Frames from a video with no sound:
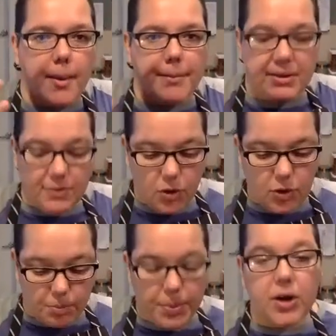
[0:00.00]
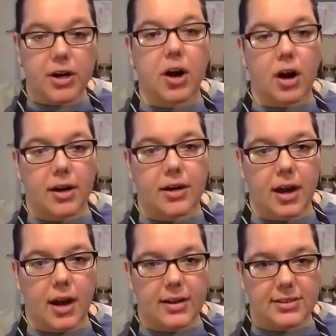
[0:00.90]
even though you put it on
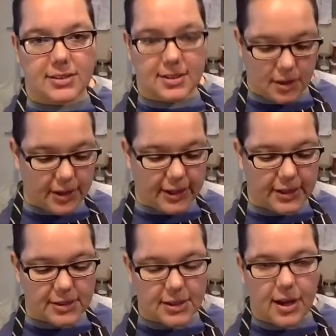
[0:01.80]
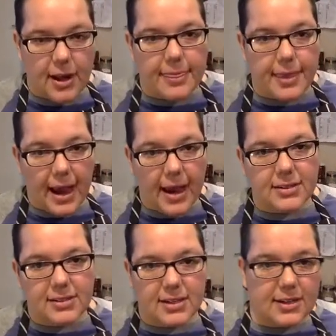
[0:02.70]
a skillet, that
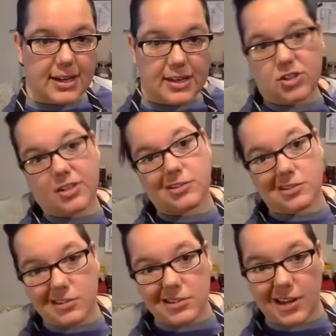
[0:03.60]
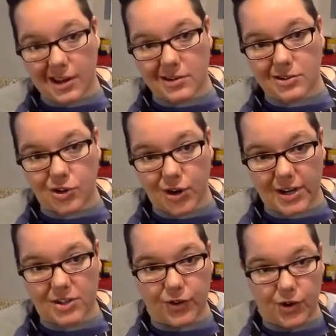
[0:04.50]
is an indication that your skillet's not
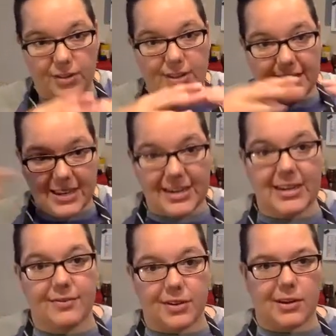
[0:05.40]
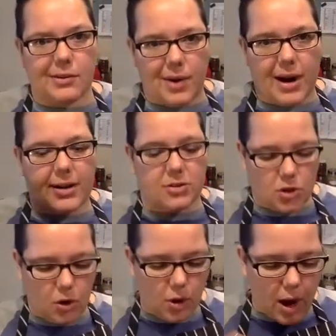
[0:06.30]
transferring the heat evenly, right?
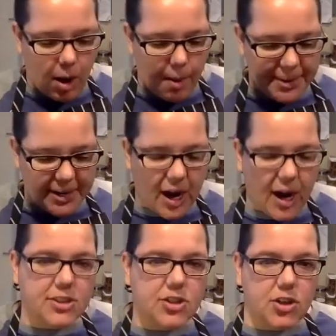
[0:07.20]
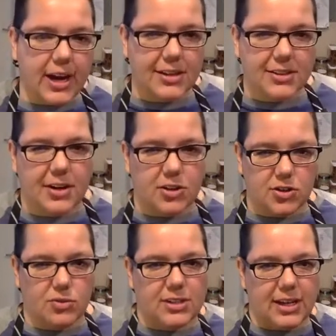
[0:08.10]
So because your cast iron is
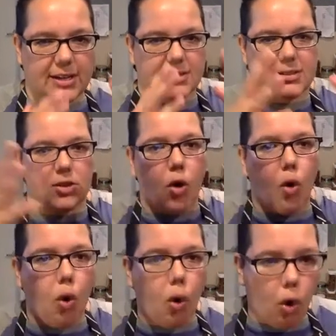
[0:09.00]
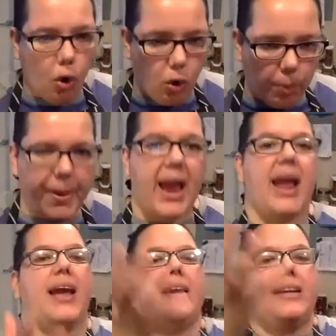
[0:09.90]
so dense, the whole
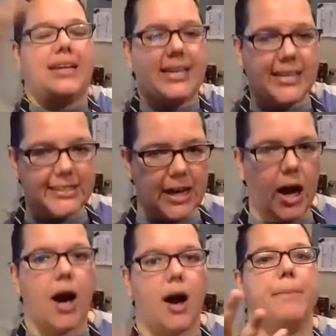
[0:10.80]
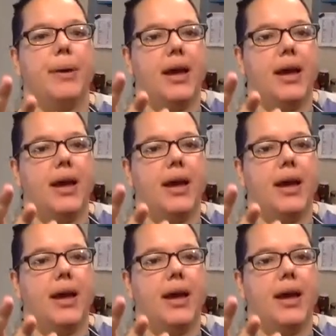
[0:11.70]
pan heats up,